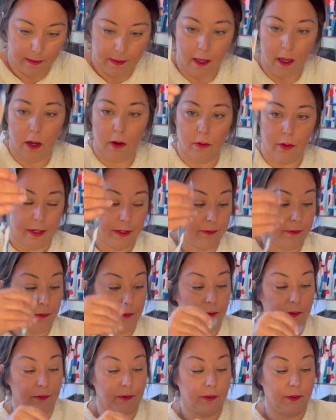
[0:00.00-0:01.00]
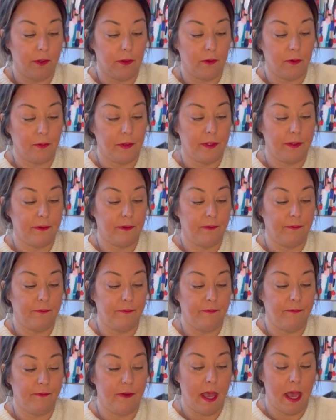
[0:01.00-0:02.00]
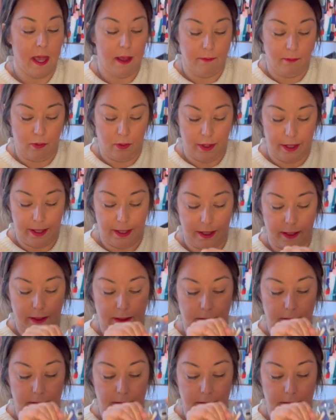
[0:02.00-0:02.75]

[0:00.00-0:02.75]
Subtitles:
All right, so here's another piece of fabric.